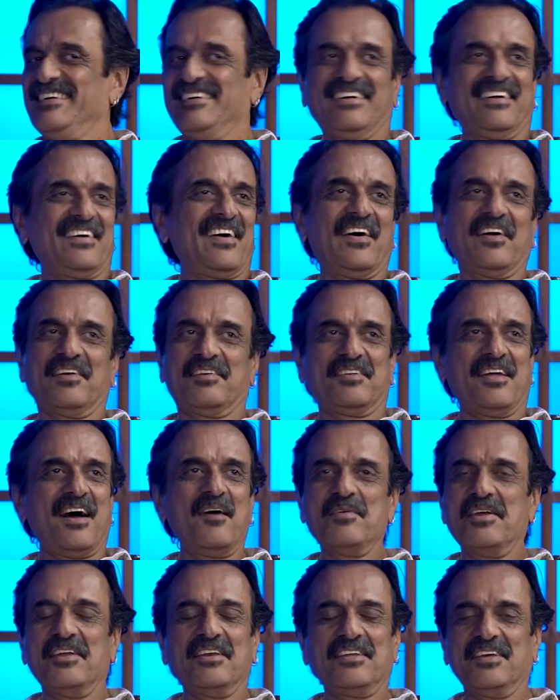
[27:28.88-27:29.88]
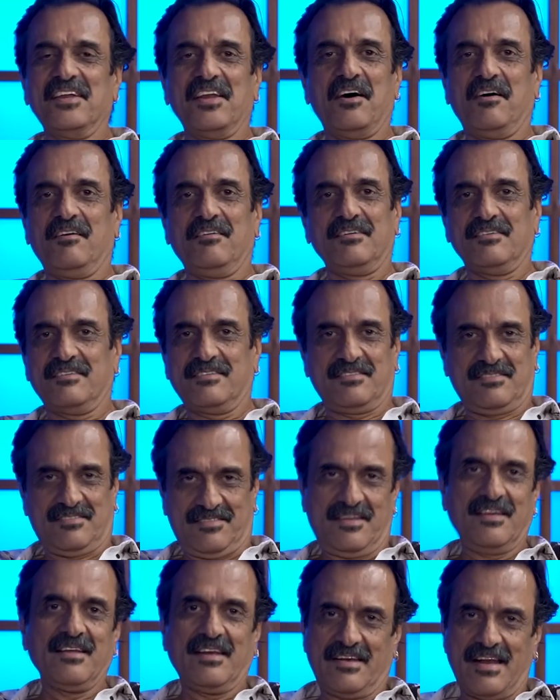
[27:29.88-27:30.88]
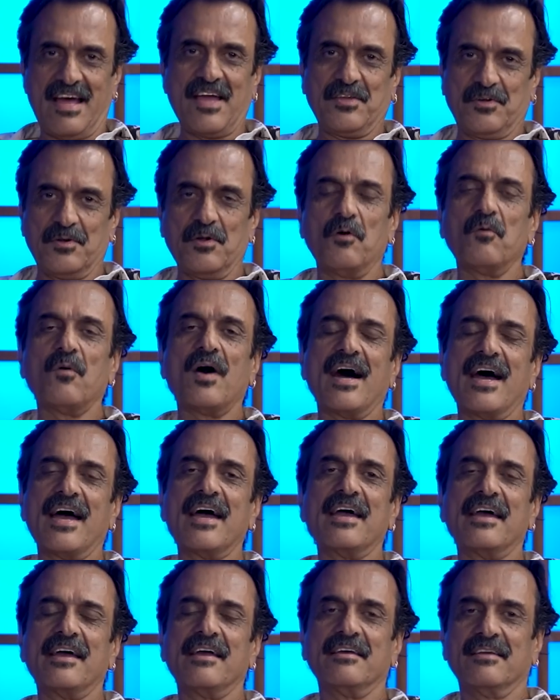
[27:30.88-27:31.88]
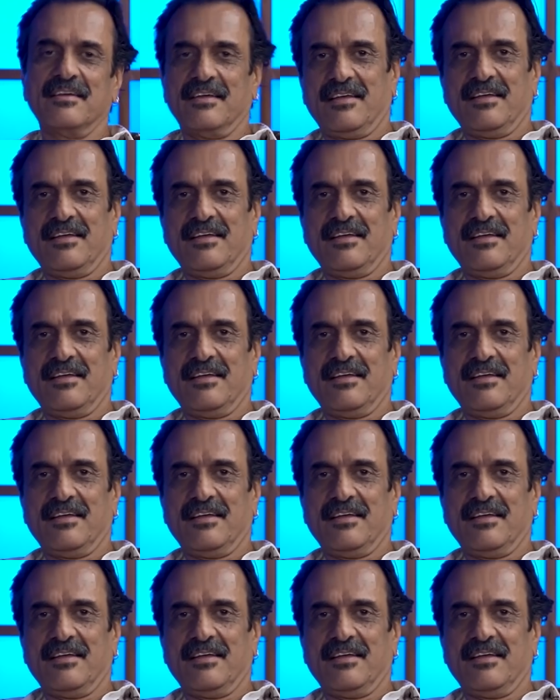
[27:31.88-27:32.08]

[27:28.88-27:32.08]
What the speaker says: God, I mean, now you know why